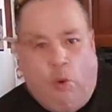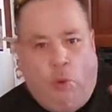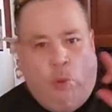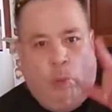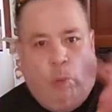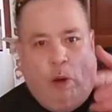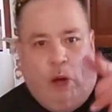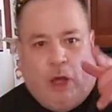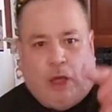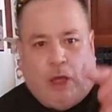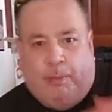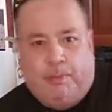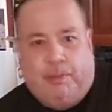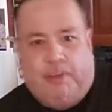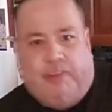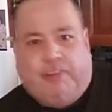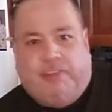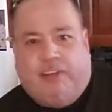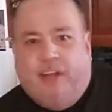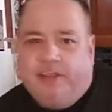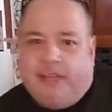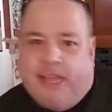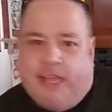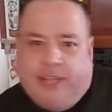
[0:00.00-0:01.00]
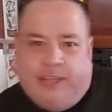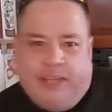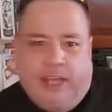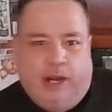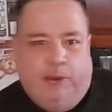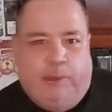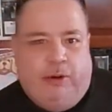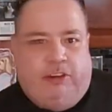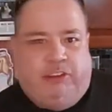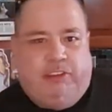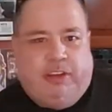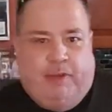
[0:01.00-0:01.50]
Welcome to Sunday Dinner
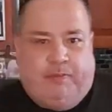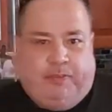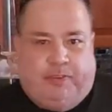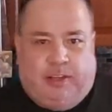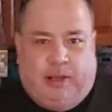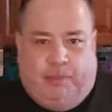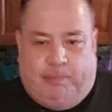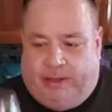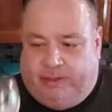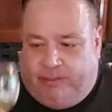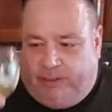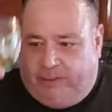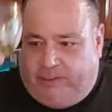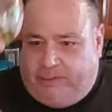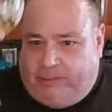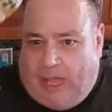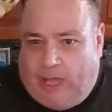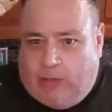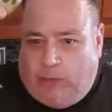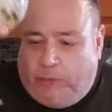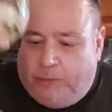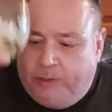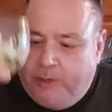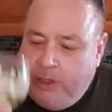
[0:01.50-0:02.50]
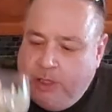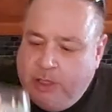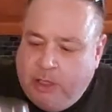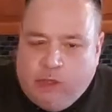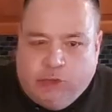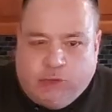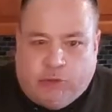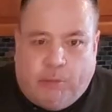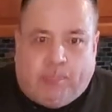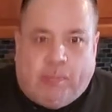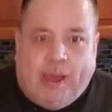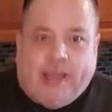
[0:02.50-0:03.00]
with Chef Clemenza. Salud.
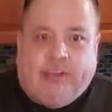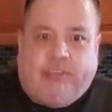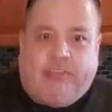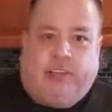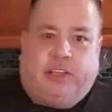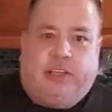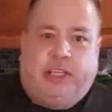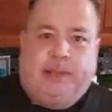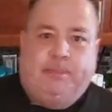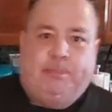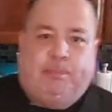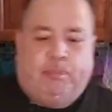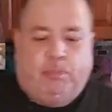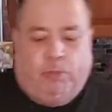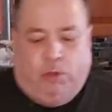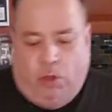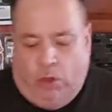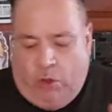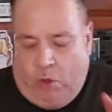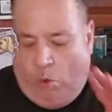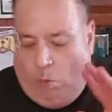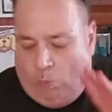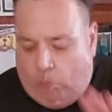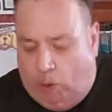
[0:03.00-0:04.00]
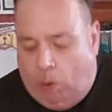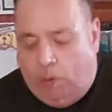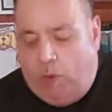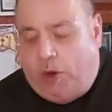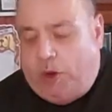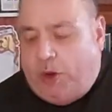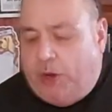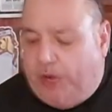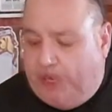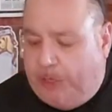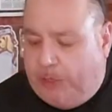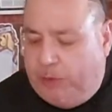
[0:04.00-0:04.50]
So basically, what we're
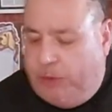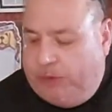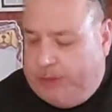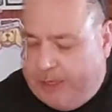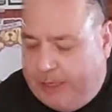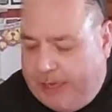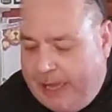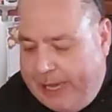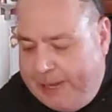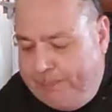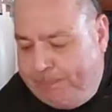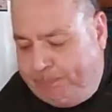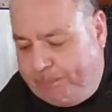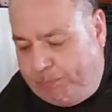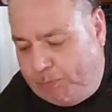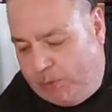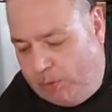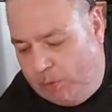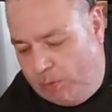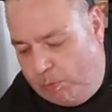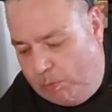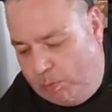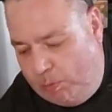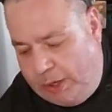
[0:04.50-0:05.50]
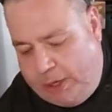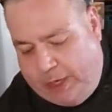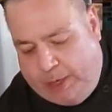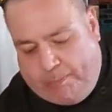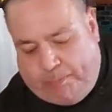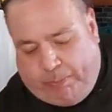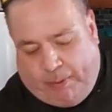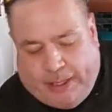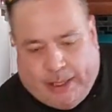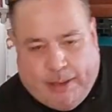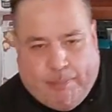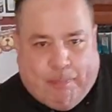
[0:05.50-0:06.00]
going to do today, we're going to
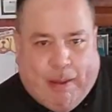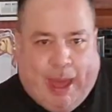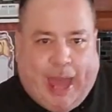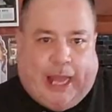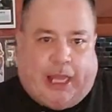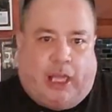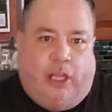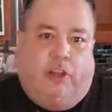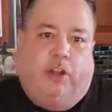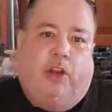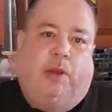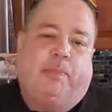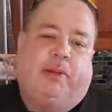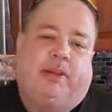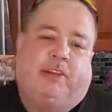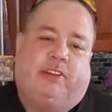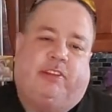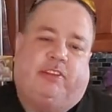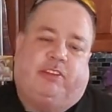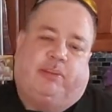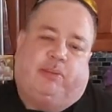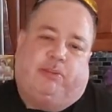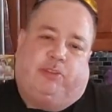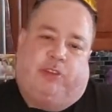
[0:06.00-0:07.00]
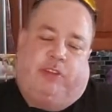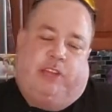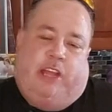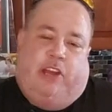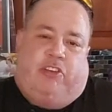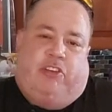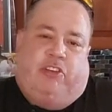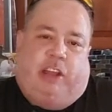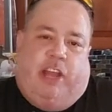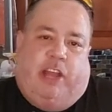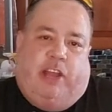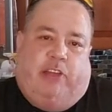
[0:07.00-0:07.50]
bring it back a little bit to some
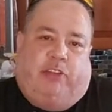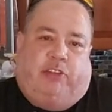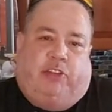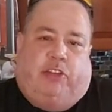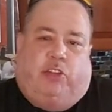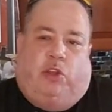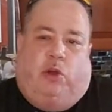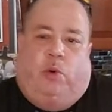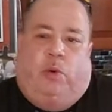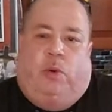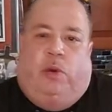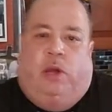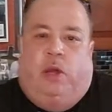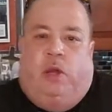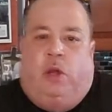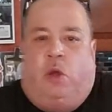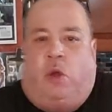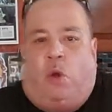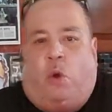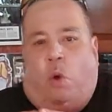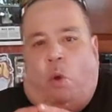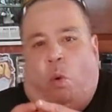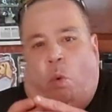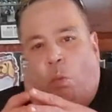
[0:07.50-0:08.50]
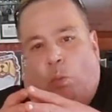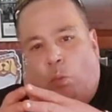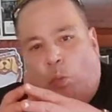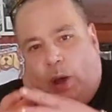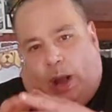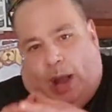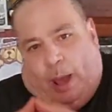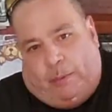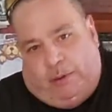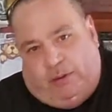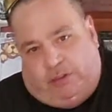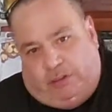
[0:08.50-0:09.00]
traditions I used to do when
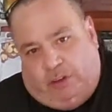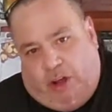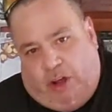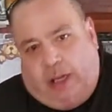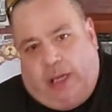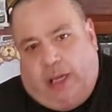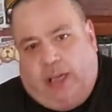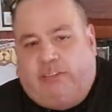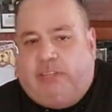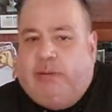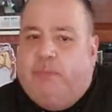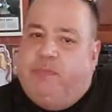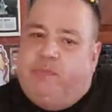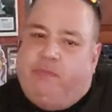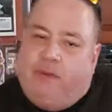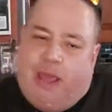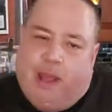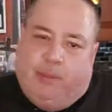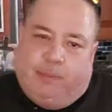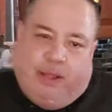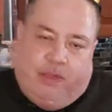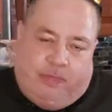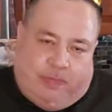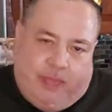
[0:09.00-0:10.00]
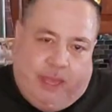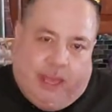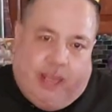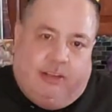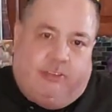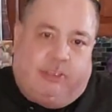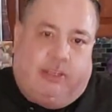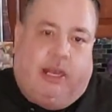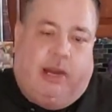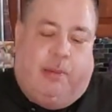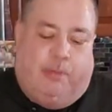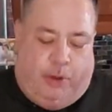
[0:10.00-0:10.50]
I was younger, some family
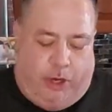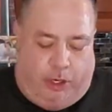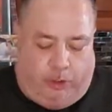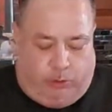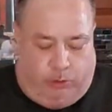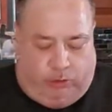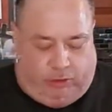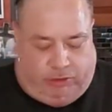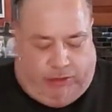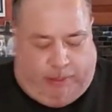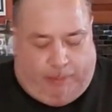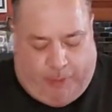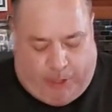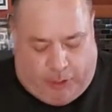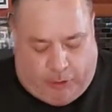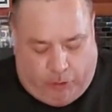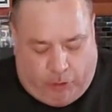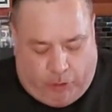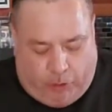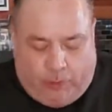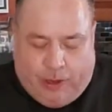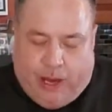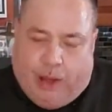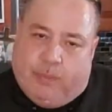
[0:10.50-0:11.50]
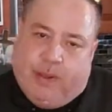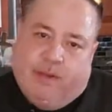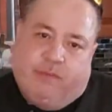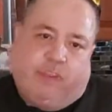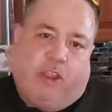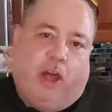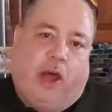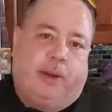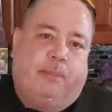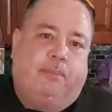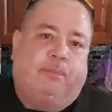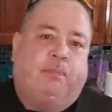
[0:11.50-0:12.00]
things, and I'm going to do something new that we've
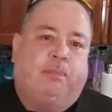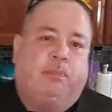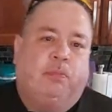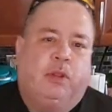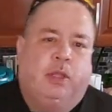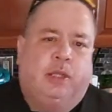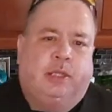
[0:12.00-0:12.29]
done.